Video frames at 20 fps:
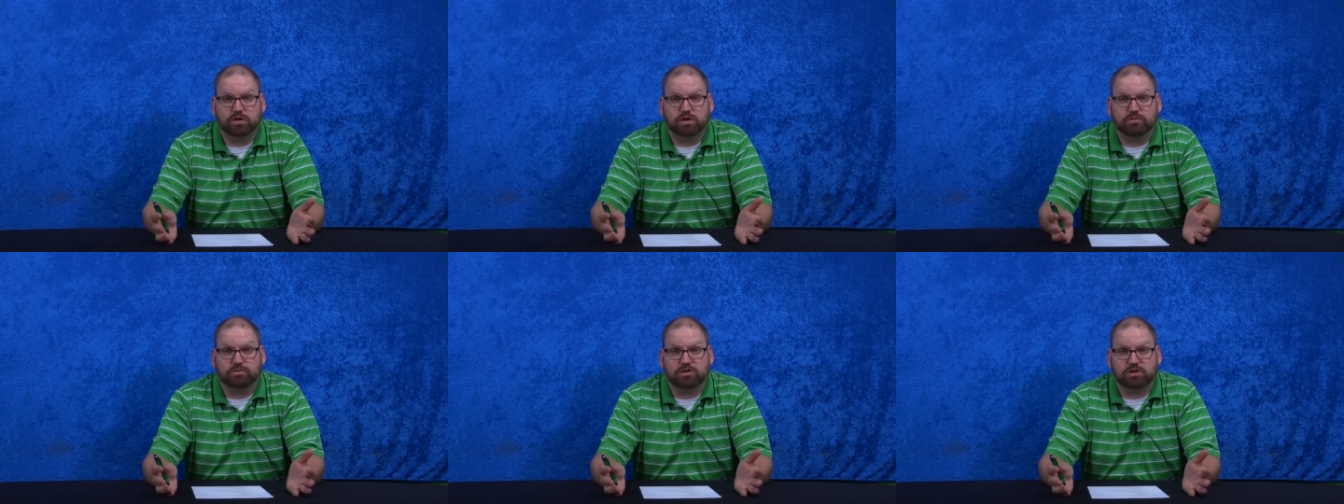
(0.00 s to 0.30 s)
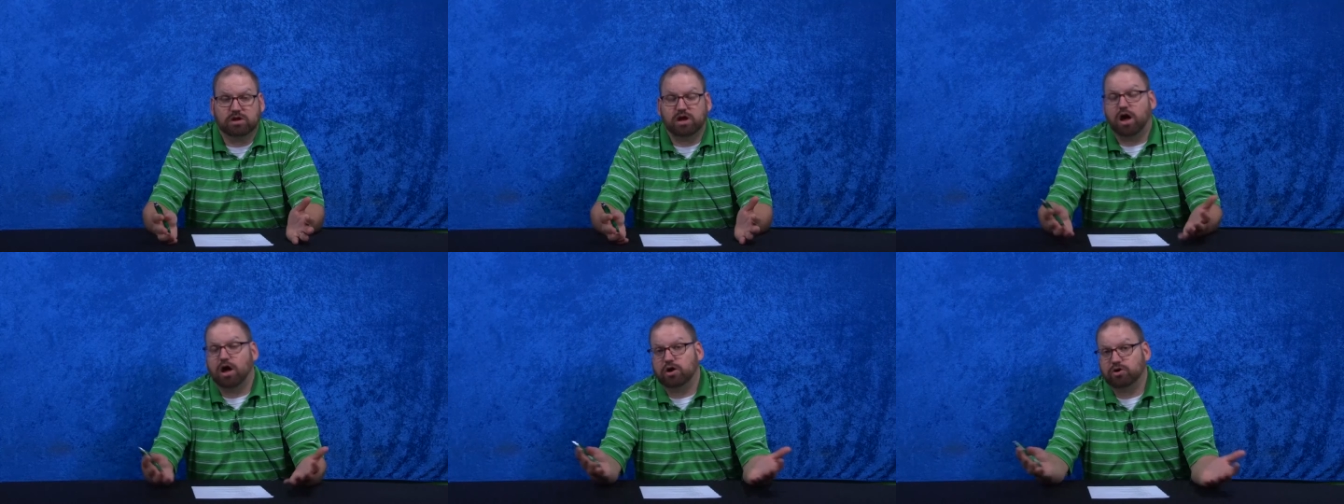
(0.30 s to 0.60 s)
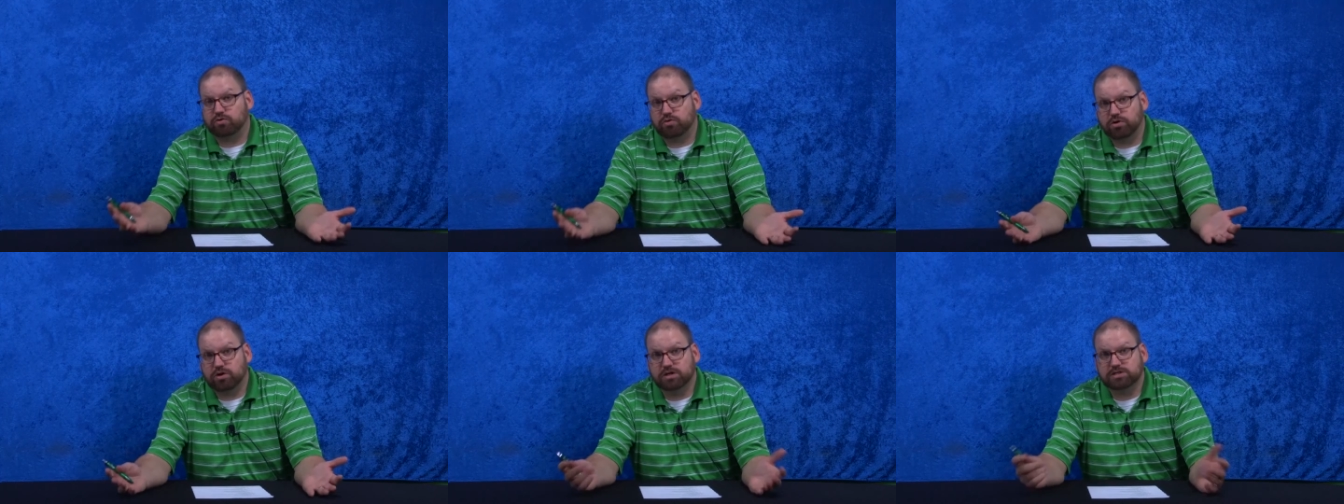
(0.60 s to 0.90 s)
the
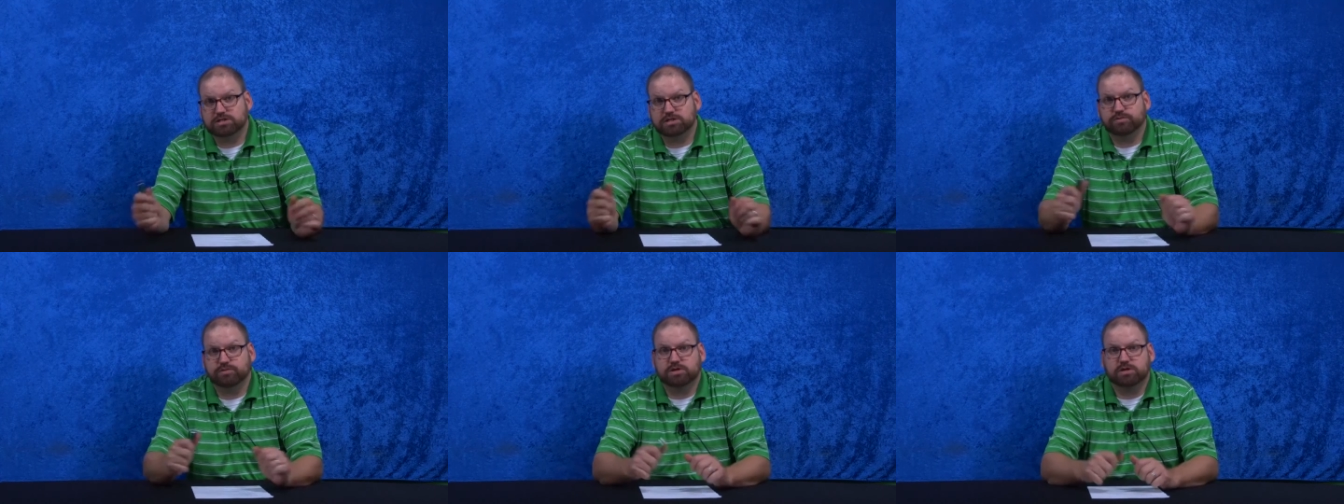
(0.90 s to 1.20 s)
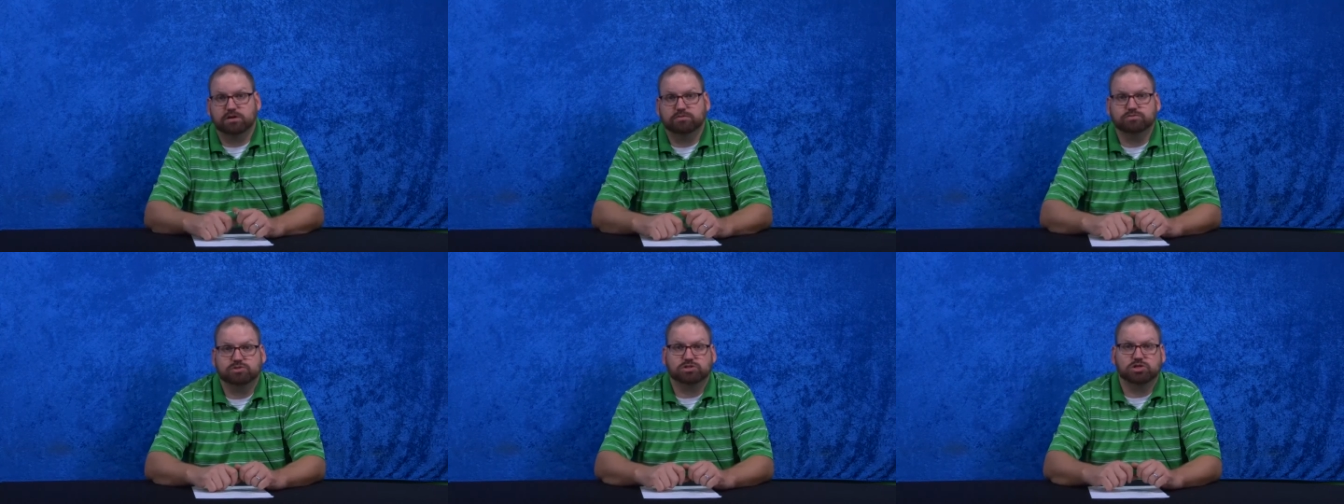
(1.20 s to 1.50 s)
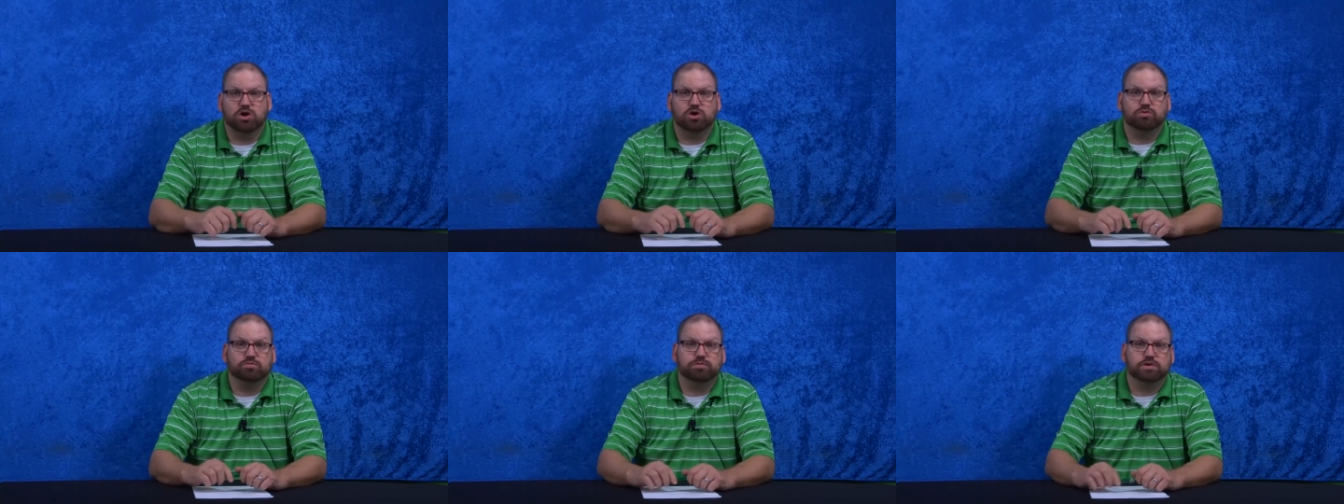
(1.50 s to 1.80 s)
Conqueror, as he becomes
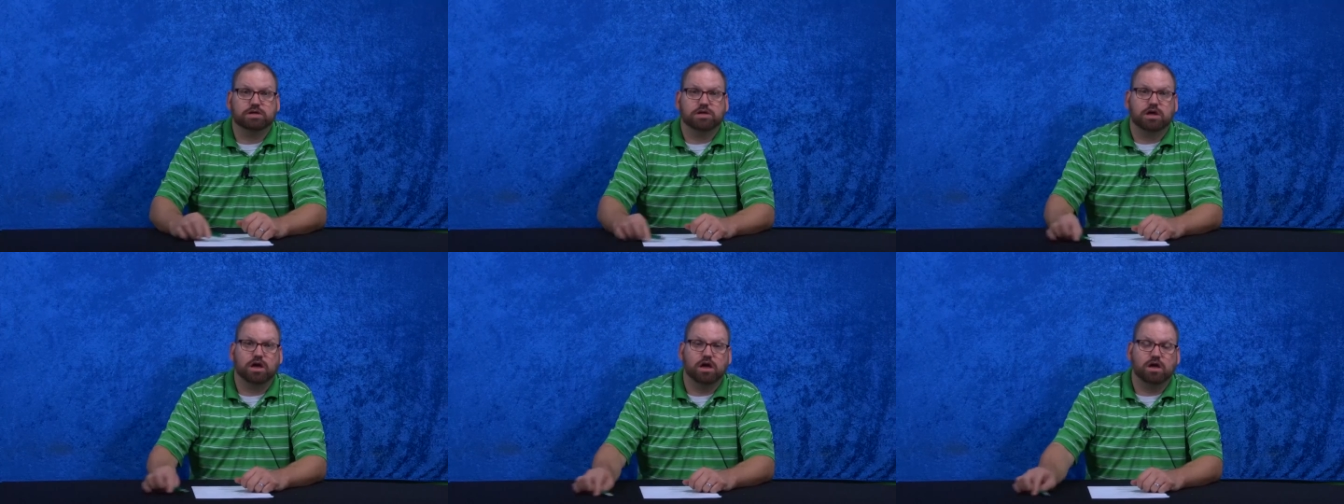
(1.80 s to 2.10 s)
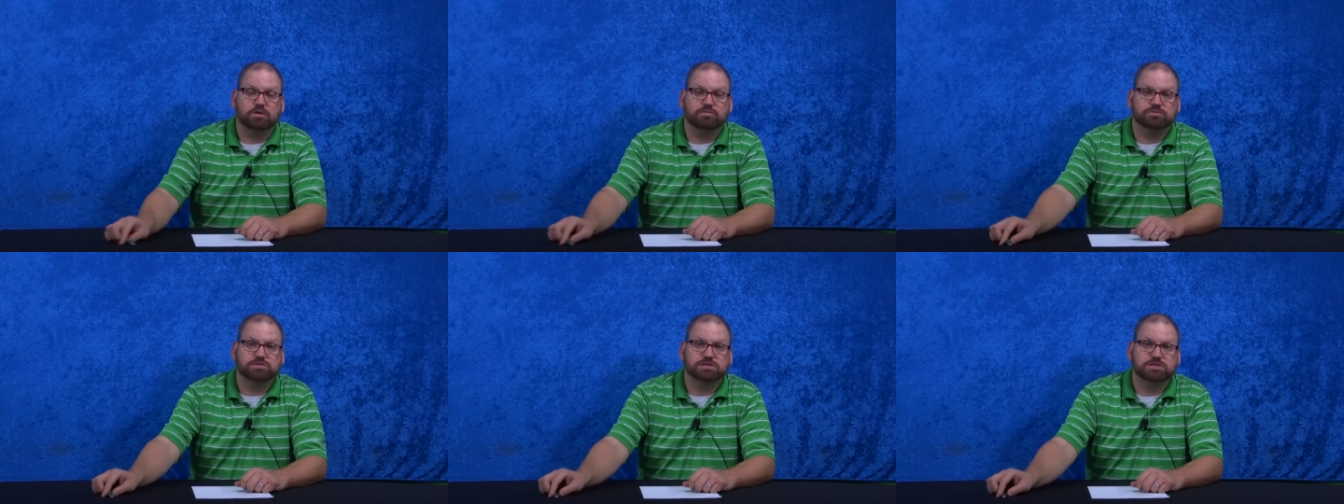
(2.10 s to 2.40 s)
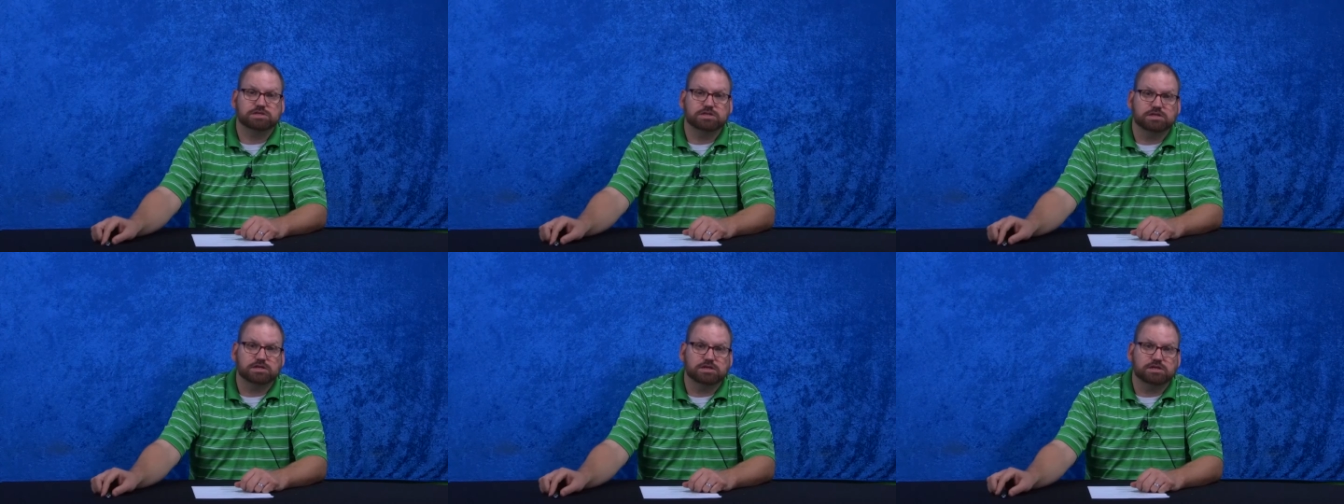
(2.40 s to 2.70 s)
known, becomes
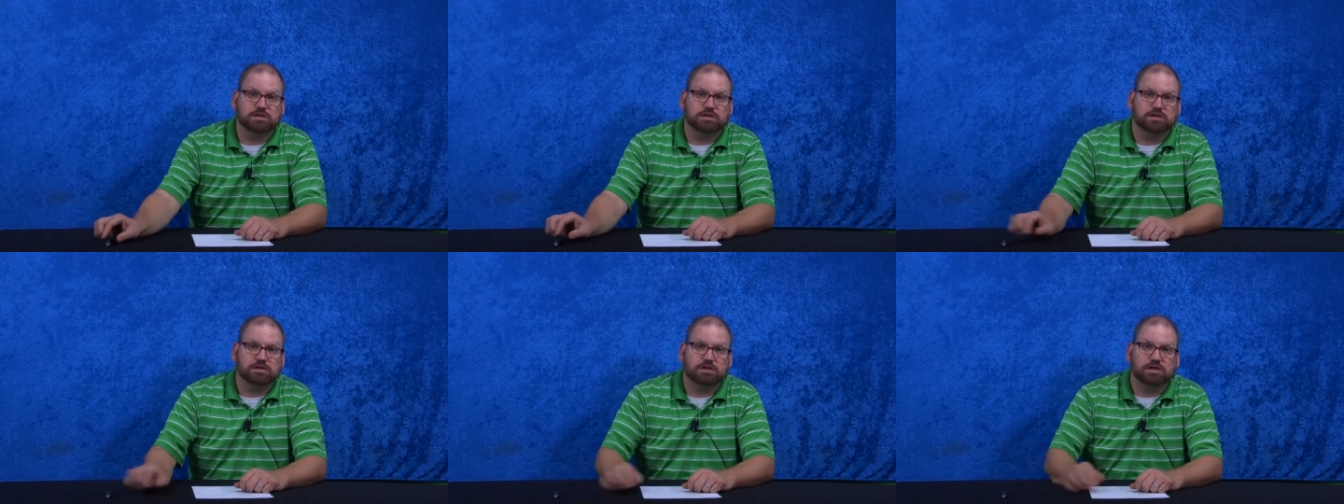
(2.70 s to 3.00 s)
the